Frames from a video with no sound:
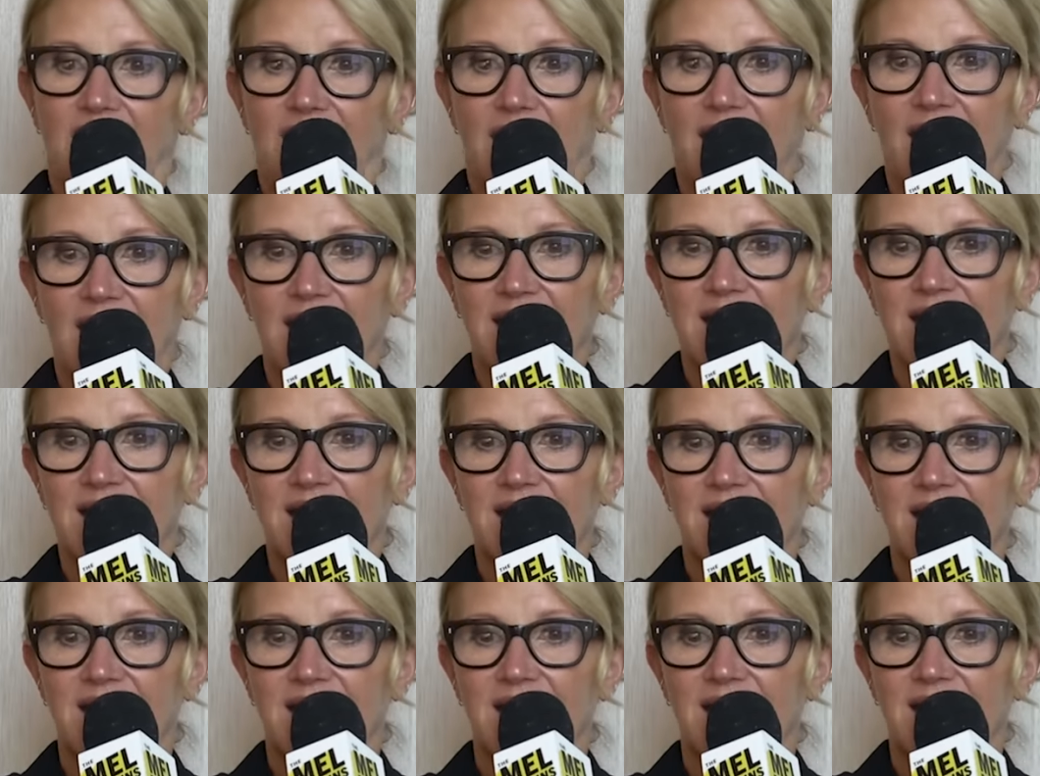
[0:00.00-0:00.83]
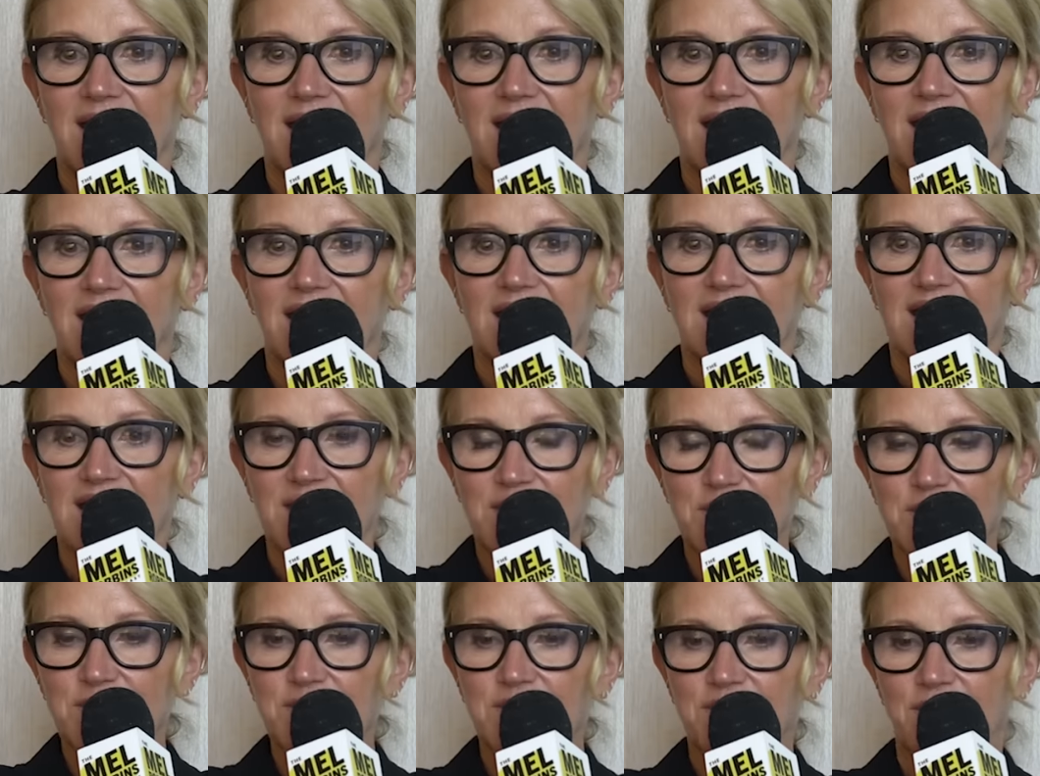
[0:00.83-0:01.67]
And
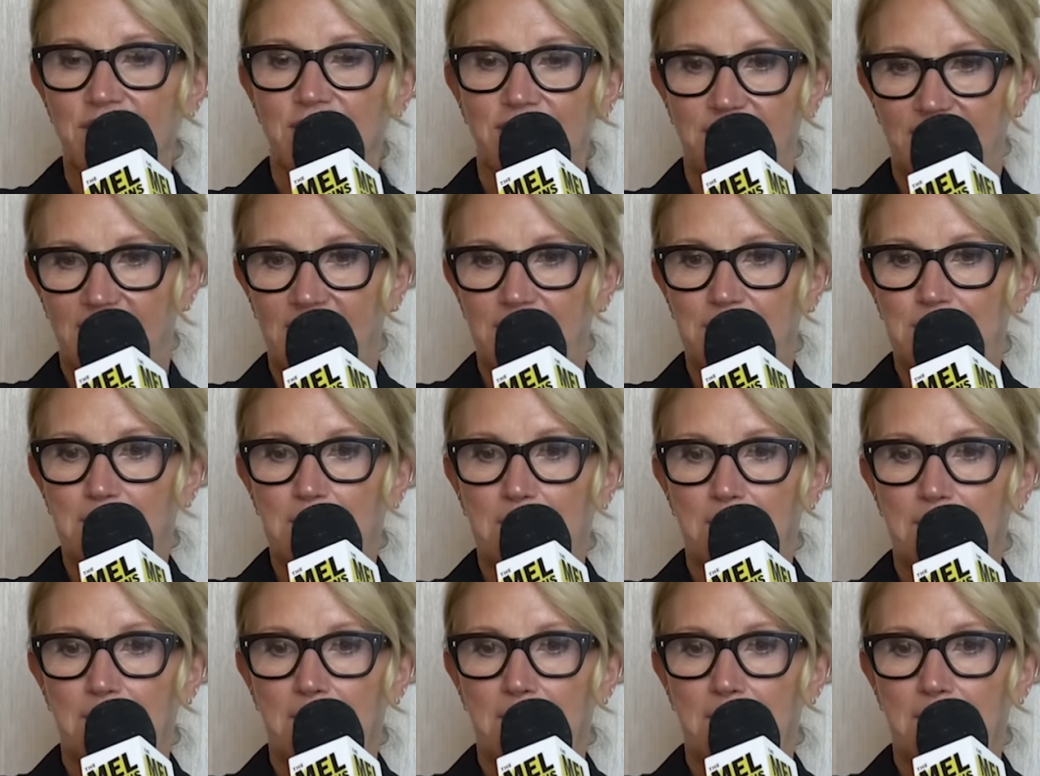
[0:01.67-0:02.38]
here's the thing.